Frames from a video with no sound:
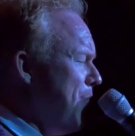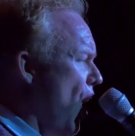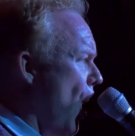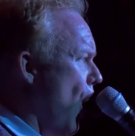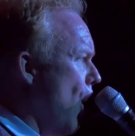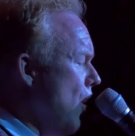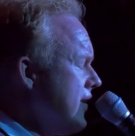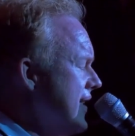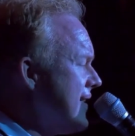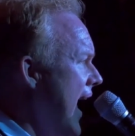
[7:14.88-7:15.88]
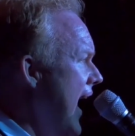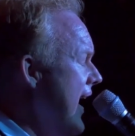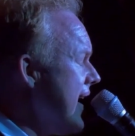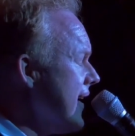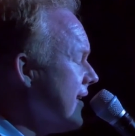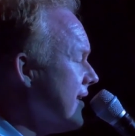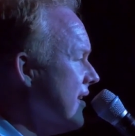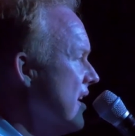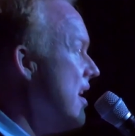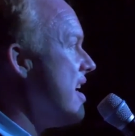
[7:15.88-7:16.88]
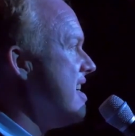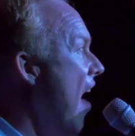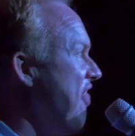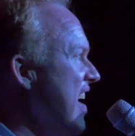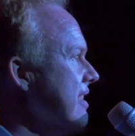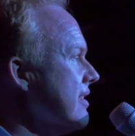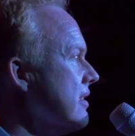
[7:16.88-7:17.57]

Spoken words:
Paul say? Nothing.